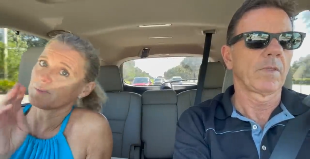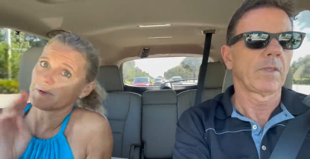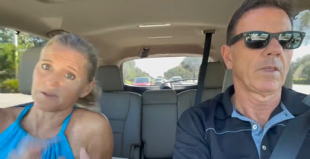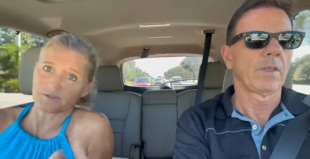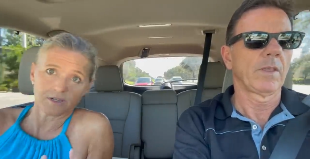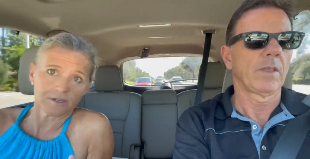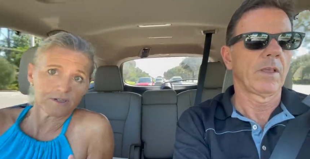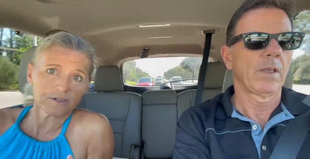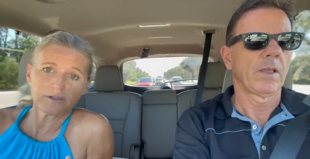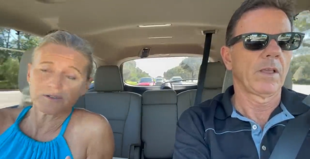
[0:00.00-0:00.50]
Speaker 1: to
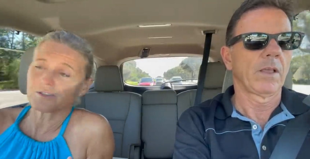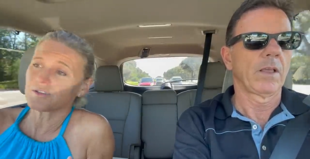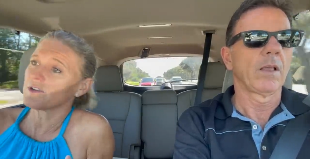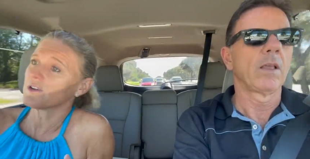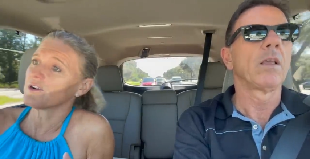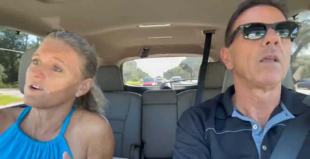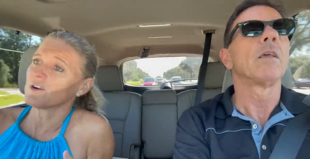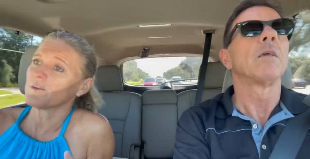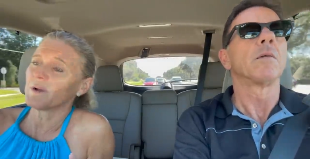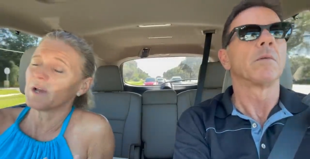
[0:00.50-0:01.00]
post on
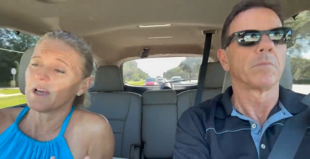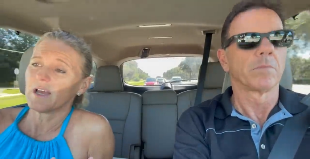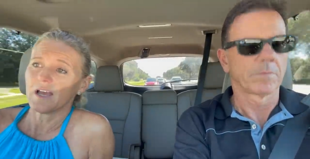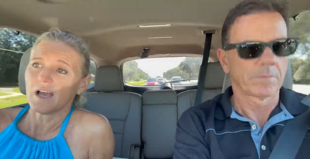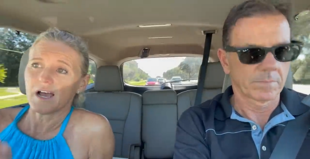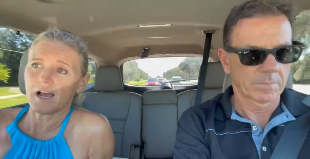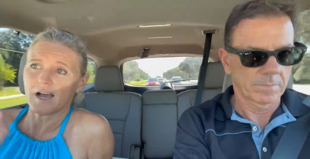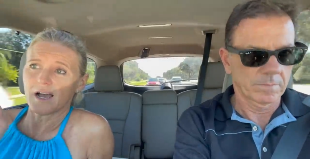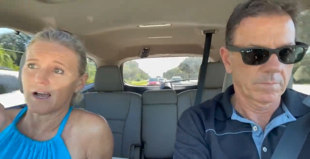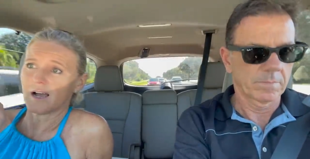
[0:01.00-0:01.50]

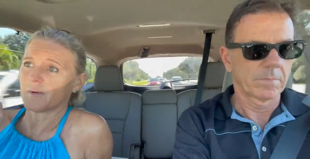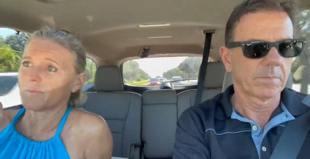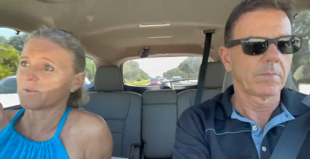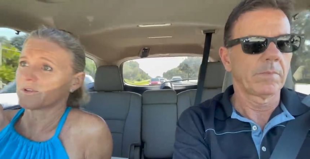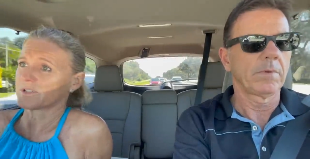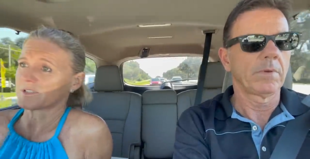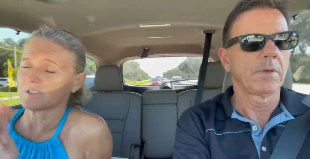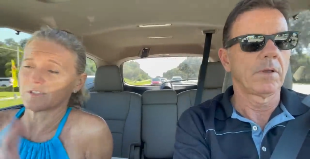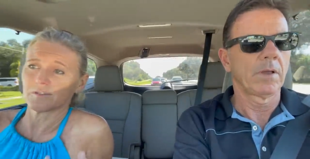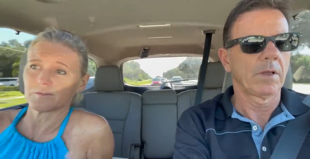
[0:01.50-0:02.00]
YouTube.
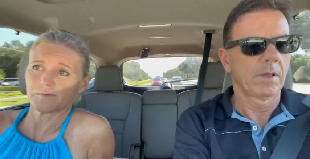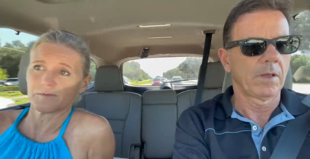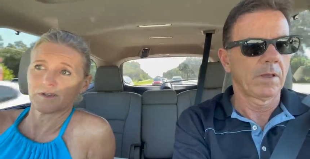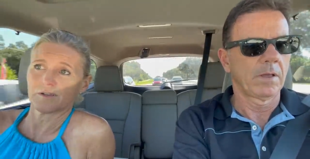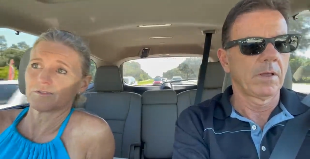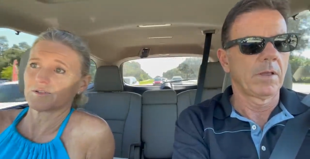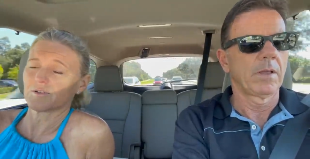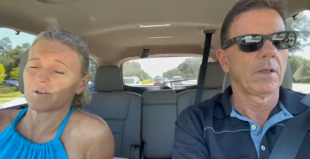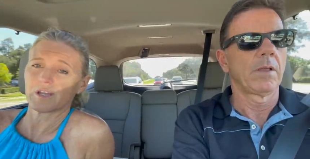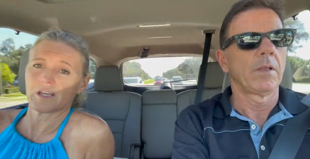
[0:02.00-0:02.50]
We're still,
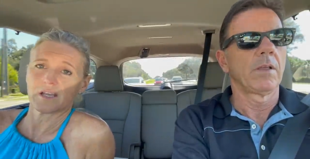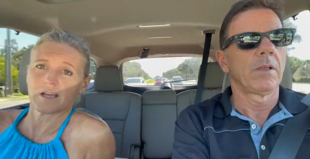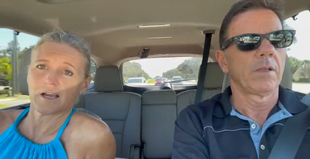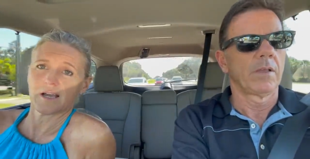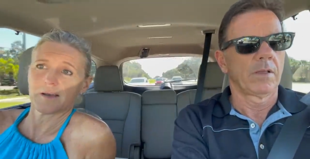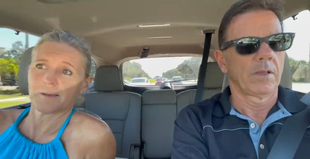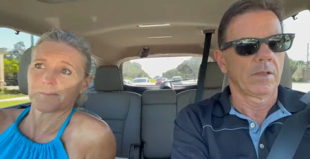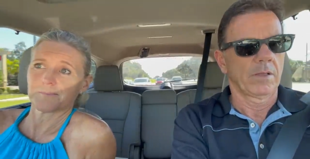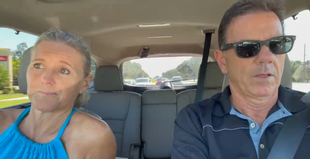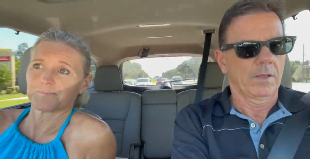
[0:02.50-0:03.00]
you know, doing
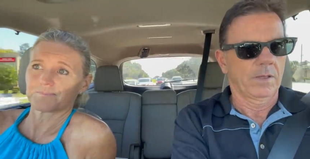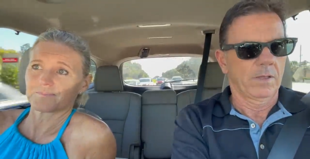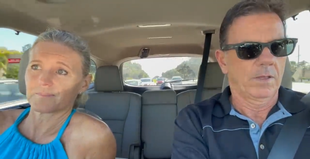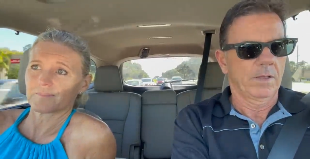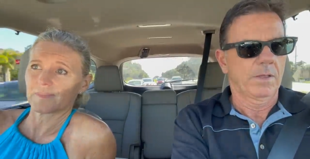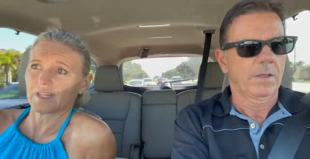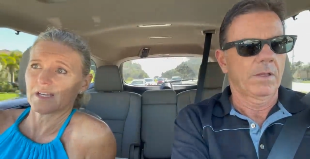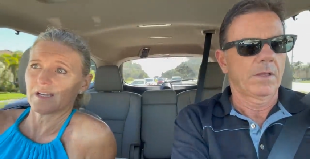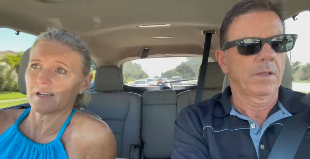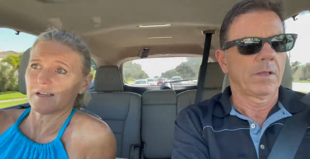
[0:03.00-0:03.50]

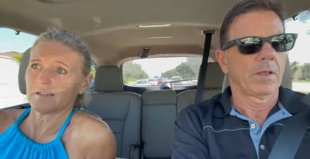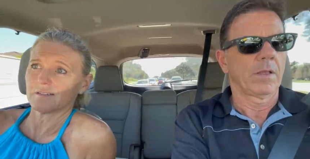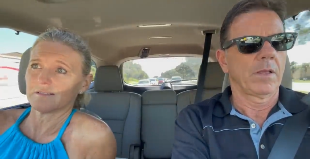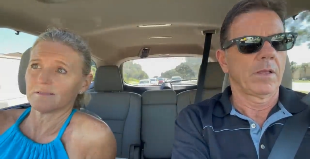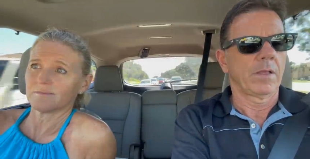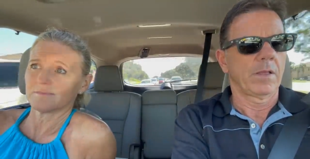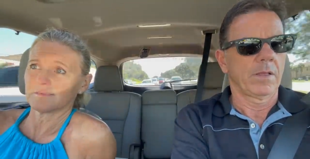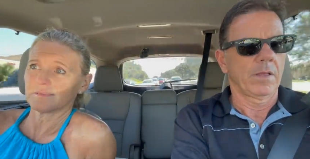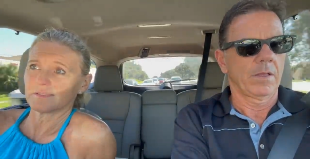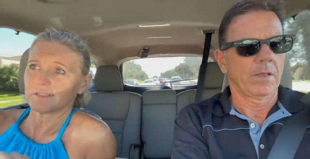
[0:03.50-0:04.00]

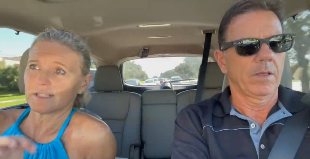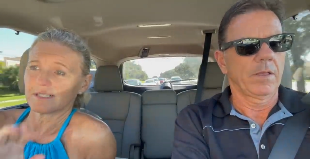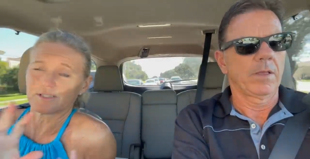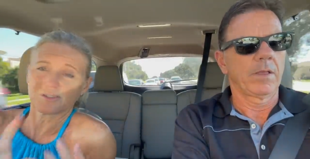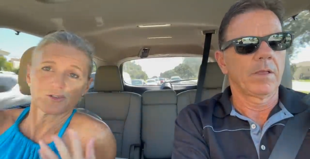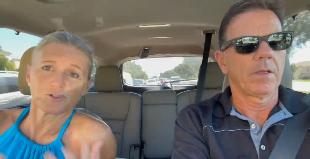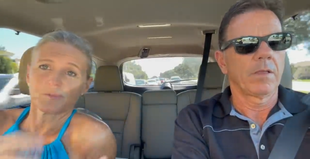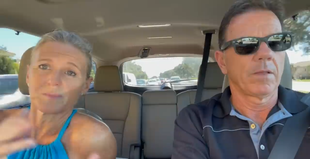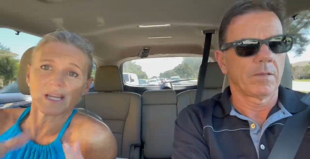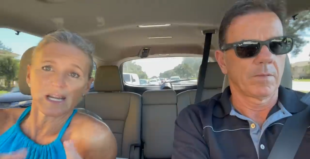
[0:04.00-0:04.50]
the
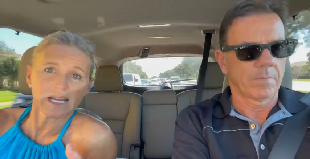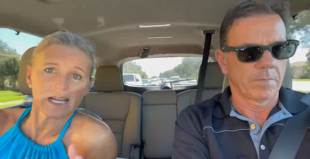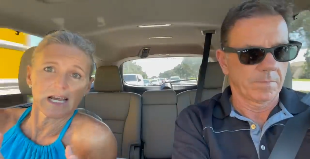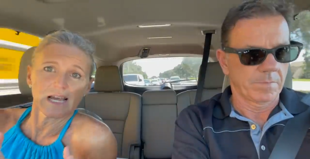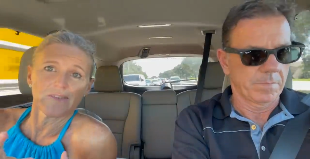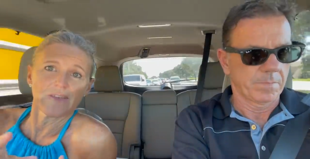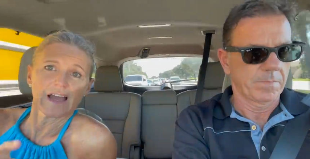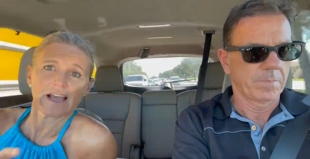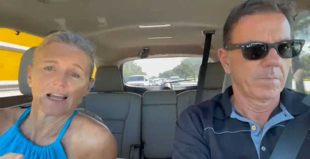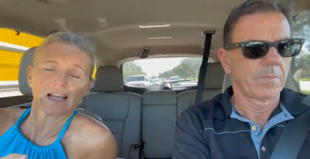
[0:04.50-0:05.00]
social
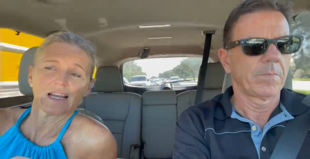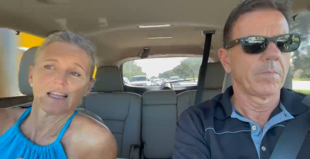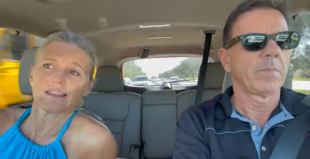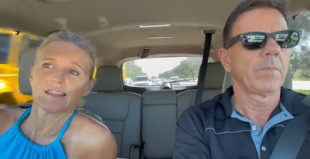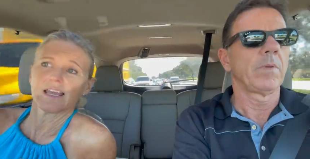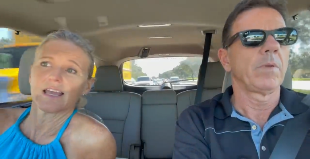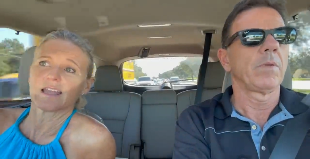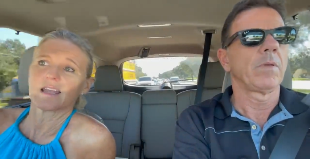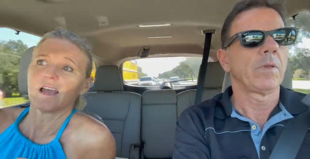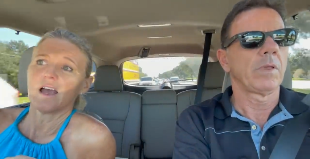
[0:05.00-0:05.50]
media and that kind
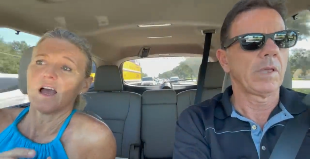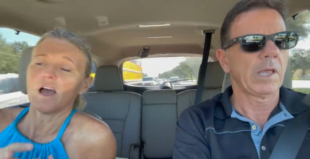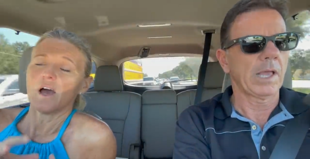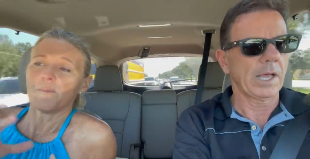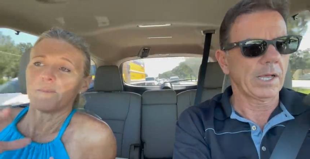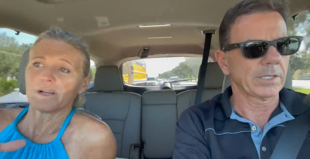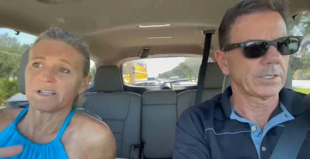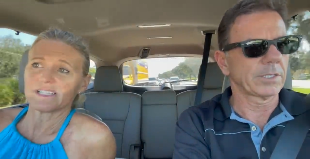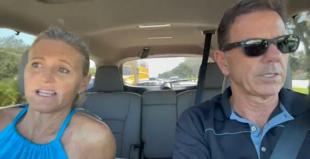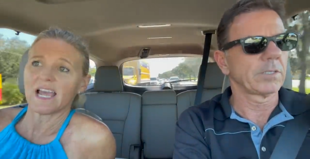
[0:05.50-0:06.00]
of thing.
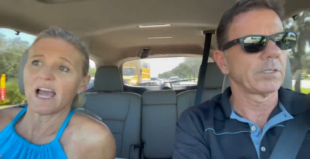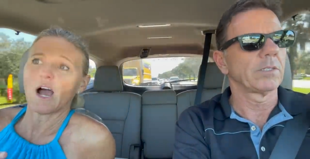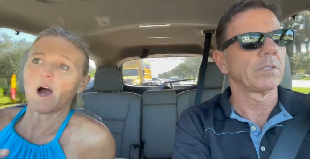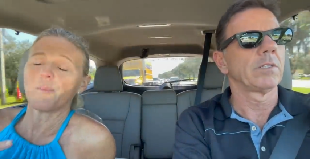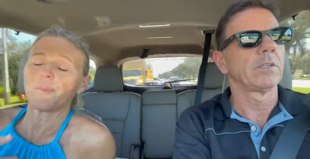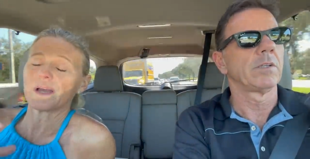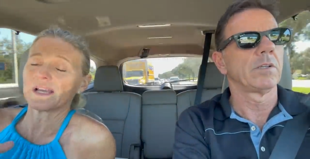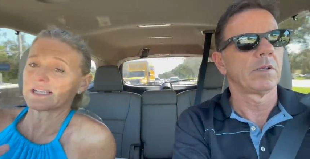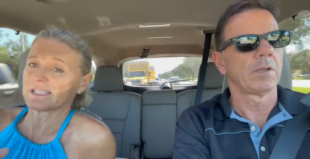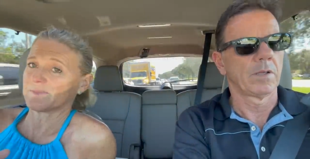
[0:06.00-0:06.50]
Yes. But to
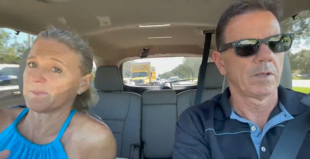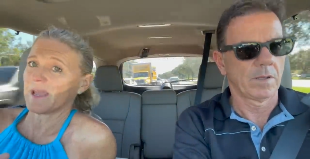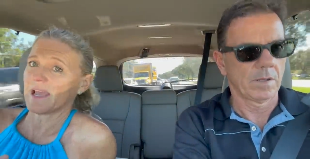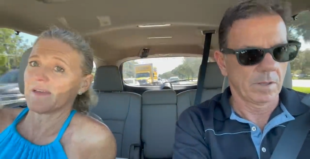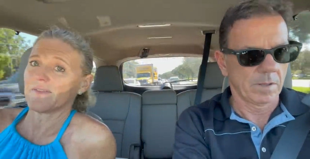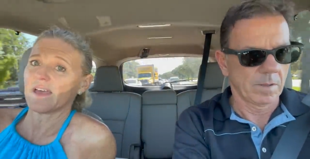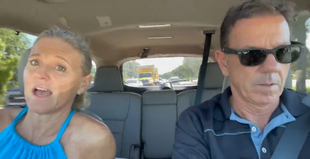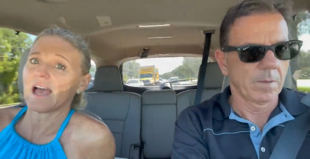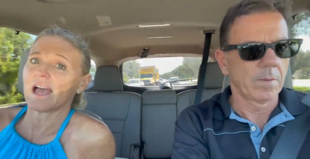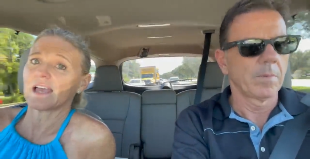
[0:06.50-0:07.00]
help
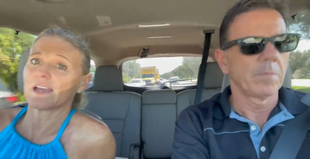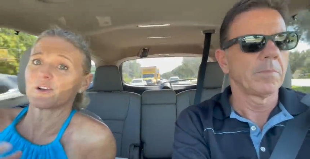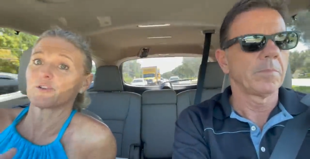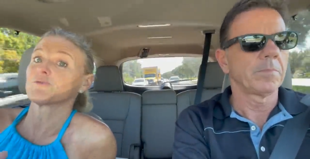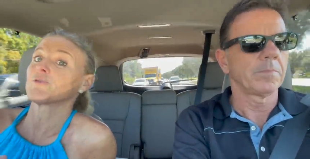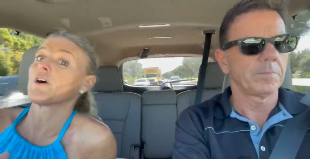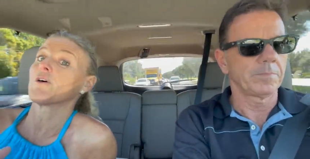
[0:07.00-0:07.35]
expand that and grow